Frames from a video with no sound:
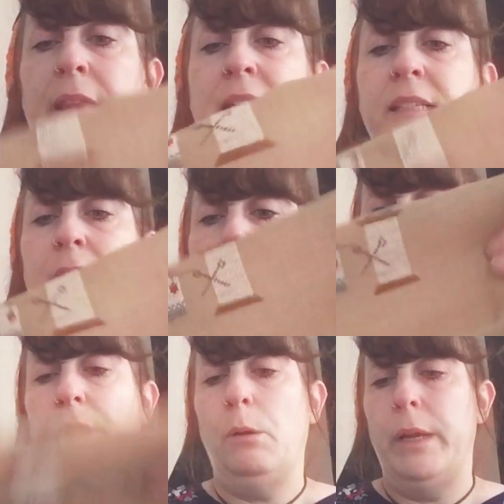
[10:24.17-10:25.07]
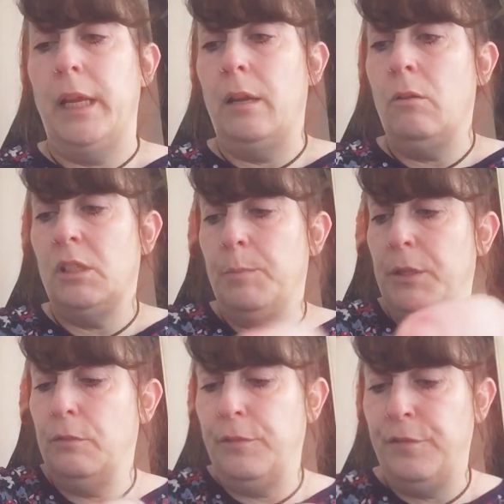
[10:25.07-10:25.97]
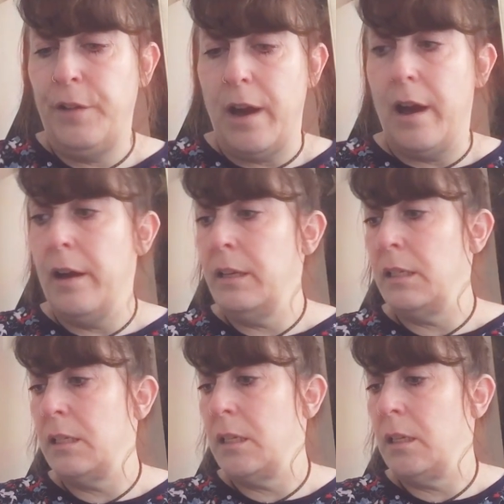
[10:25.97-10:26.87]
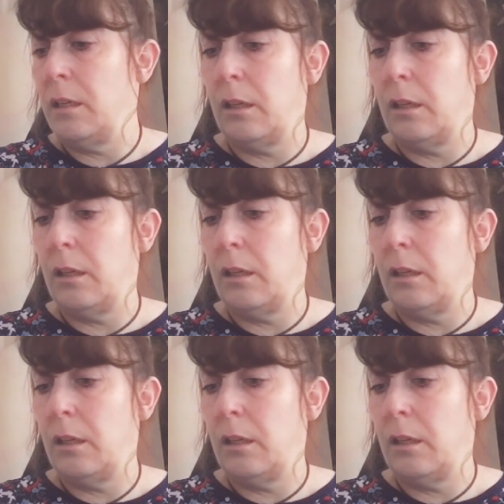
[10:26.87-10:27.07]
that's the one when I went in hospital first